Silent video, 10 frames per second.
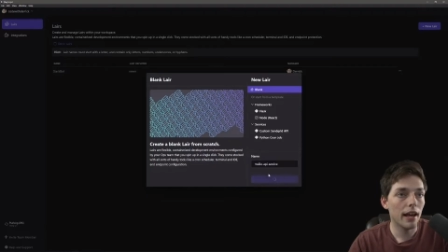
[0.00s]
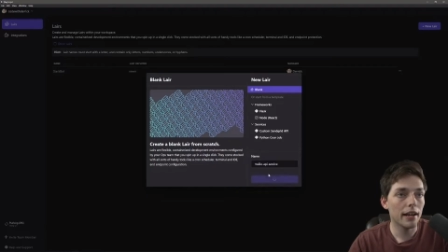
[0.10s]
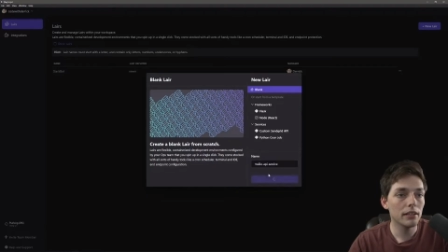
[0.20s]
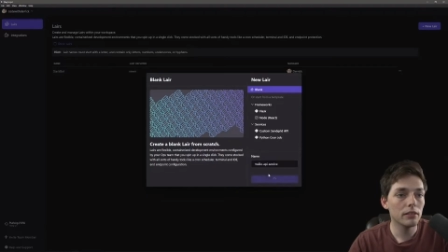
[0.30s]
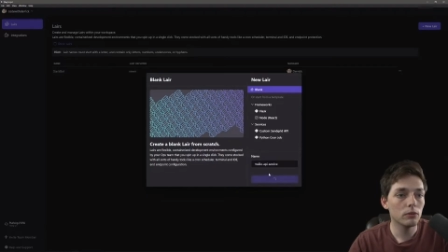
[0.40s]

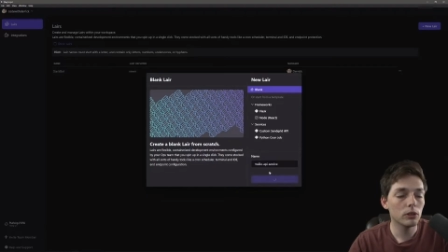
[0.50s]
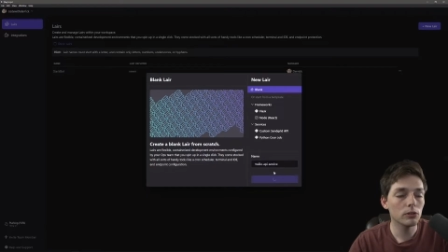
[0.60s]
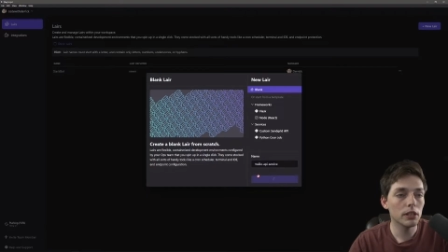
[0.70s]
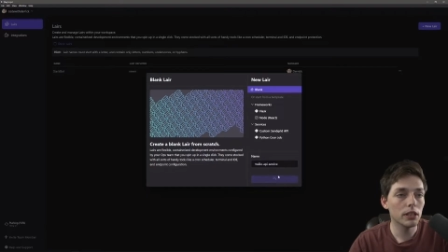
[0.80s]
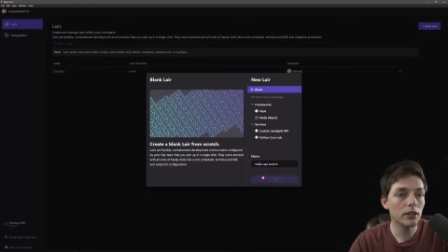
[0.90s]
And
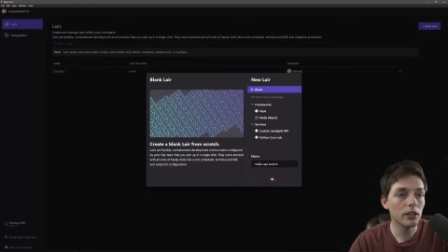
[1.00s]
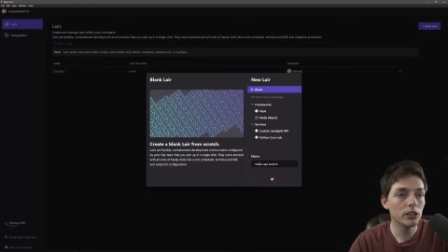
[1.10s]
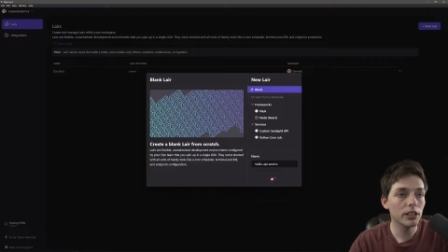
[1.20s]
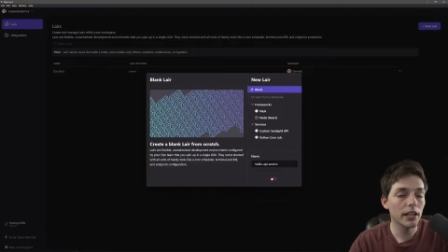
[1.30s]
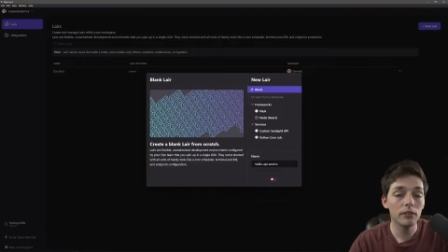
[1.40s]
once we click on
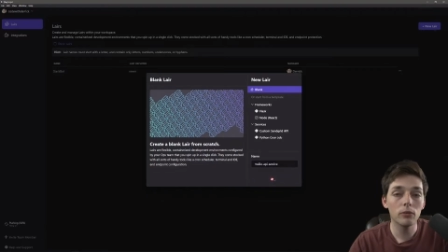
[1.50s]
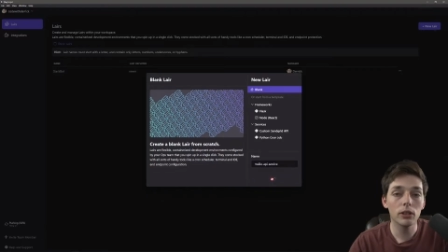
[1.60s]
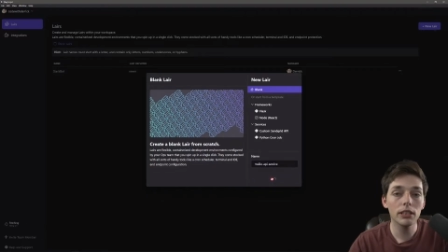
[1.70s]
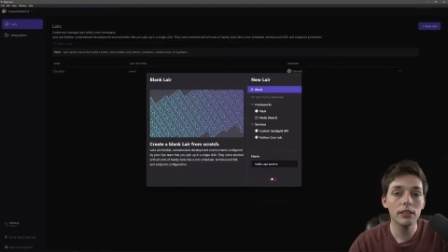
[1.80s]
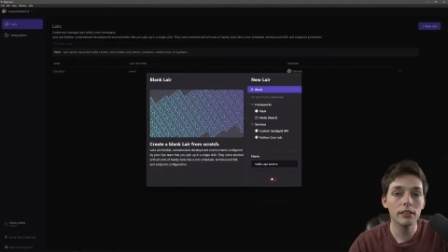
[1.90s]
create,
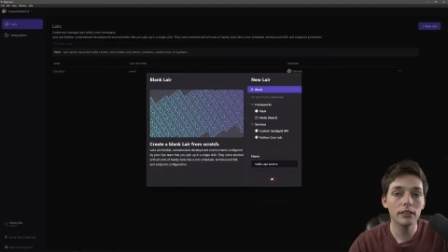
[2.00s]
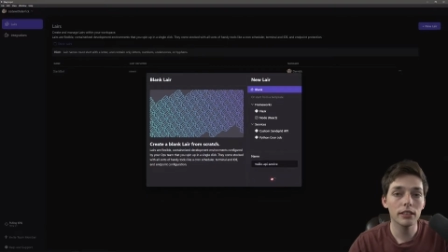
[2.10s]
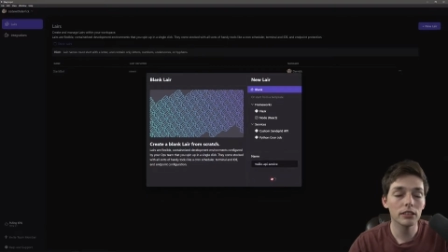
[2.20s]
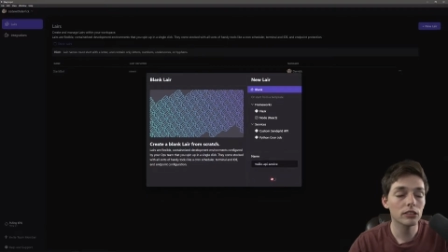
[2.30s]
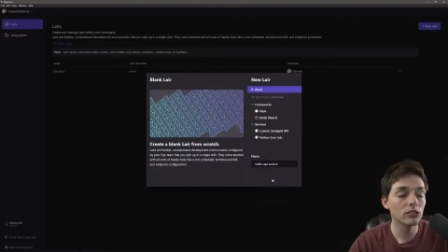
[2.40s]
what it does
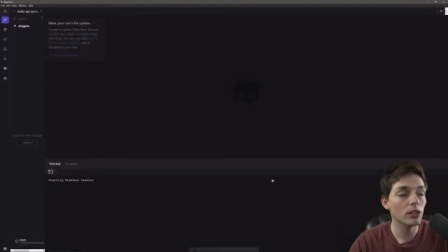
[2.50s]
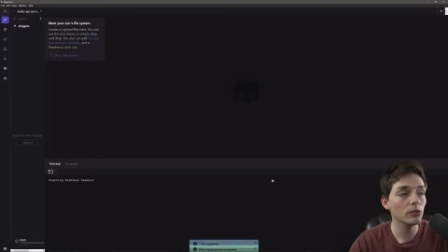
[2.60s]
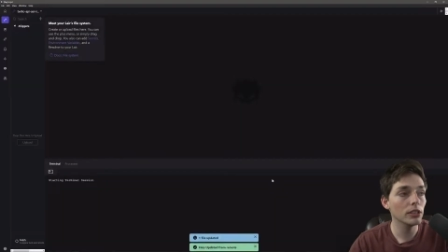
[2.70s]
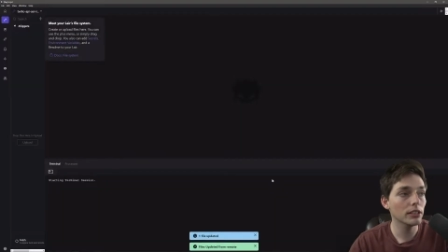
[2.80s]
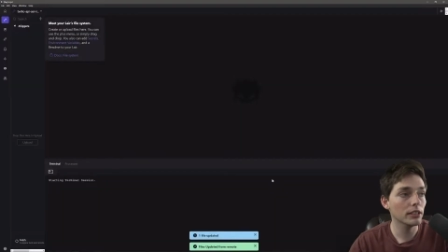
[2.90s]
is
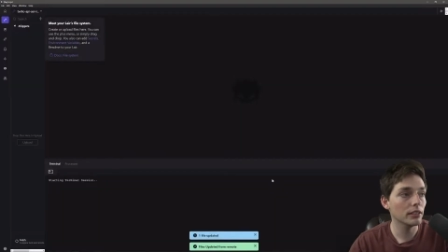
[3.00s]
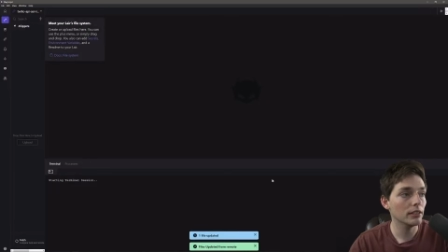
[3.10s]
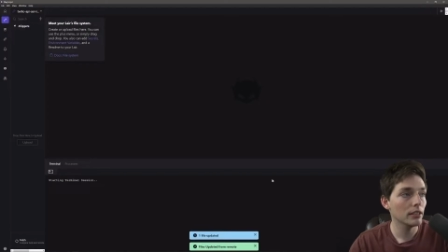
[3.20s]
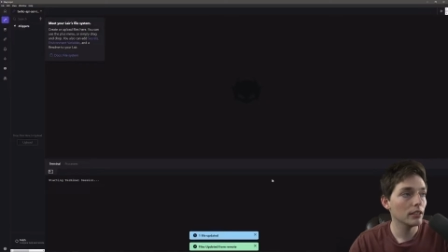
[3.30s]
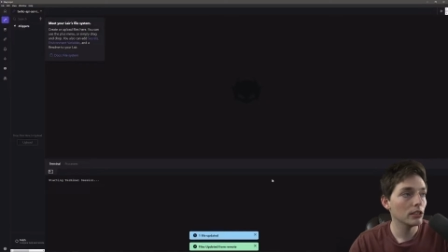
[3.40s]
throws us
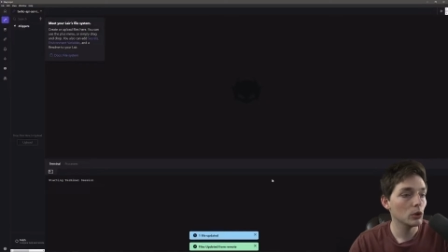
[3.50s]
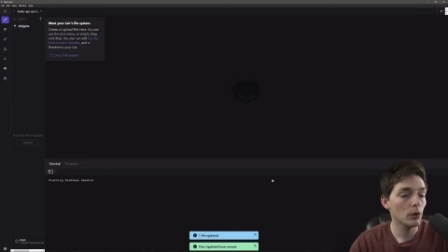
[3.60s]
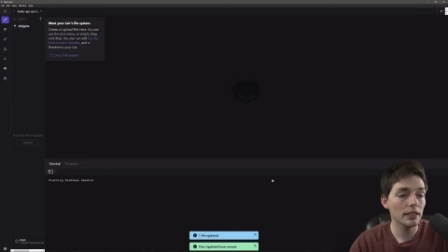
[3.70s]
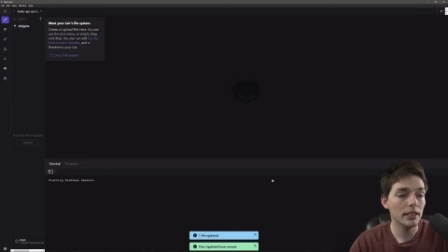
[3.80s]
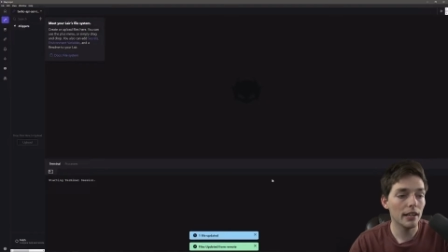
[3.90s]
in
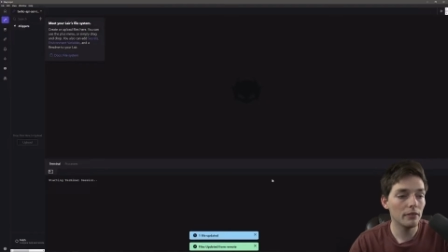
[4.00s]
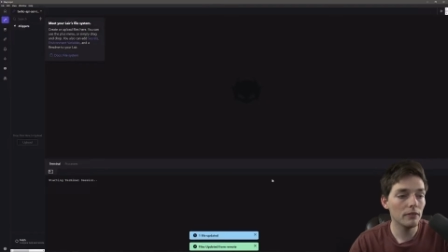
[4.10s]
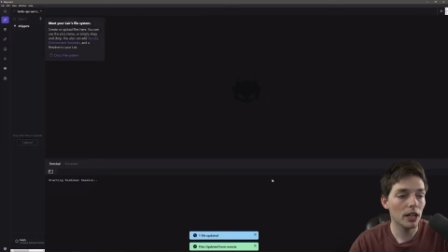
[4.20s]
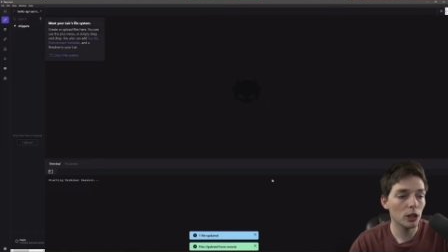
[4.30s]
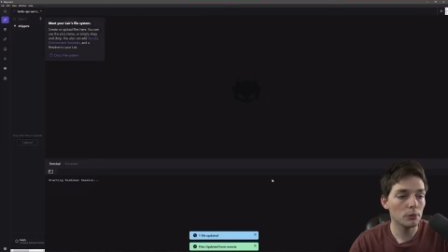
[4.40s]
to a dev
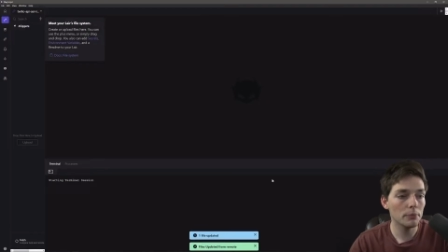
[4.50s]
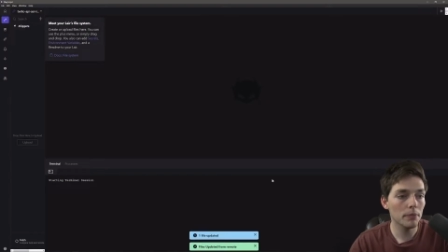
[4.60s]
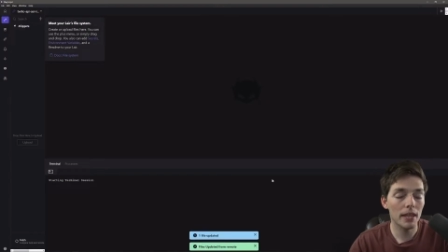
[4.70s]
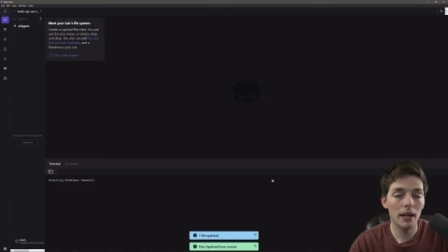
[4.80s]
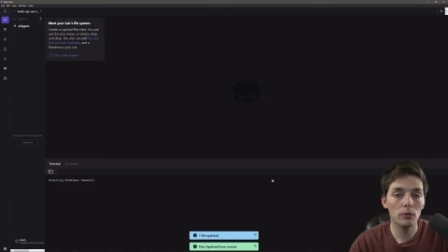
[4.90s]

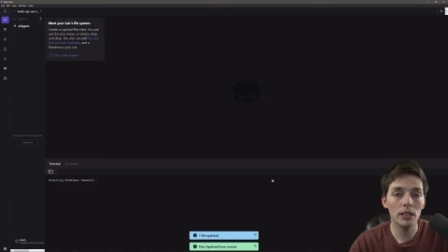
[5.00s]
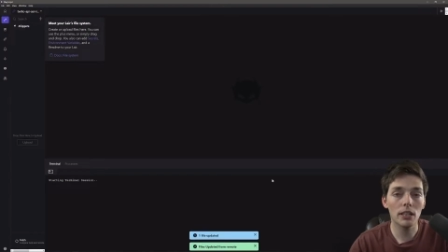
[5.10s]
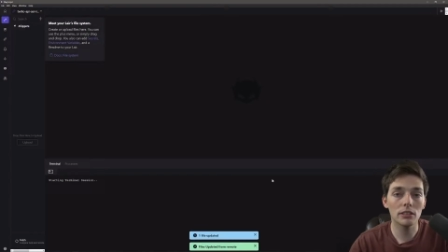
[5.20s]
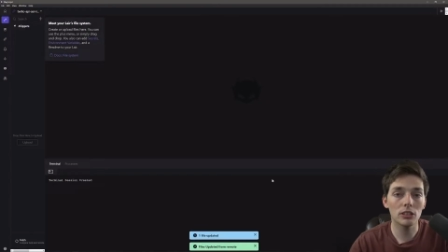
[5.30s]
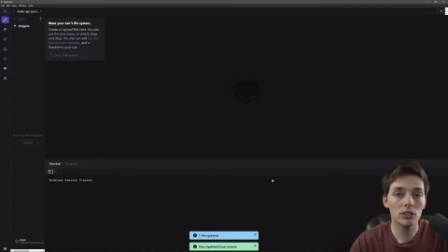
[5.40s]
environment that we
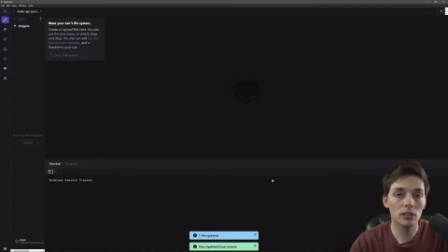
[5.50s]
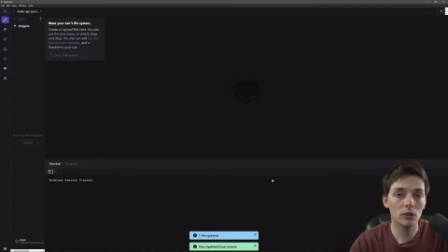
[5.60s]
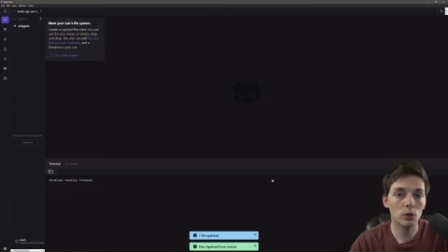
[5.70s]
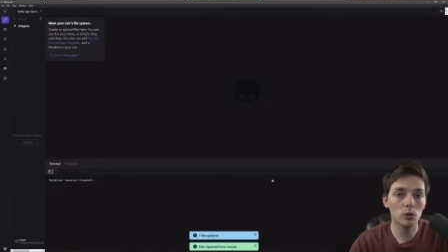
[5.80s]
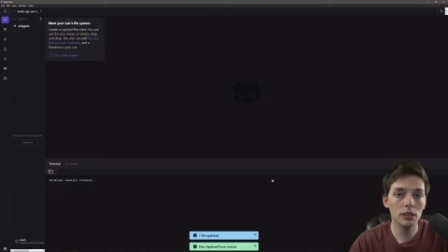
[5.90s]
can construct
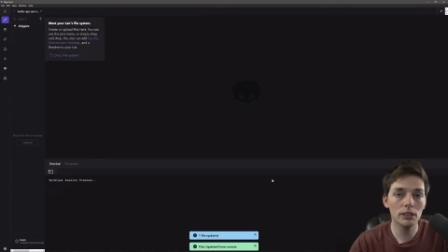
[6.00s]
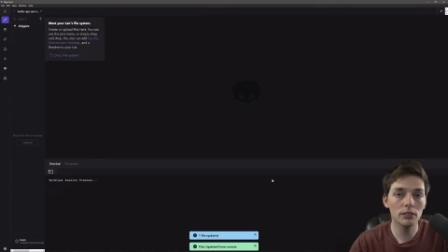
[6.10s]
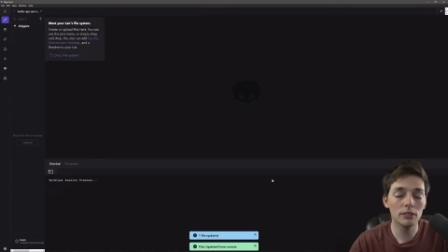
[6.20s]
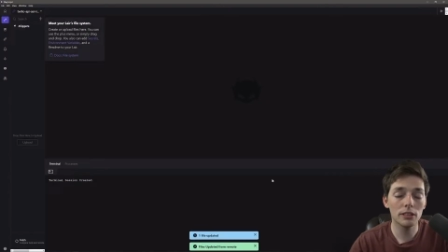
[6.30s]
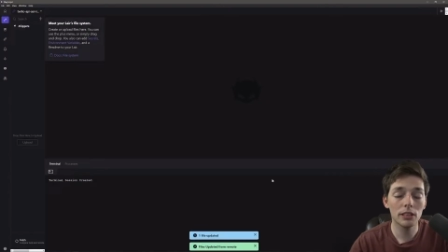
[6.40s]
our tool into.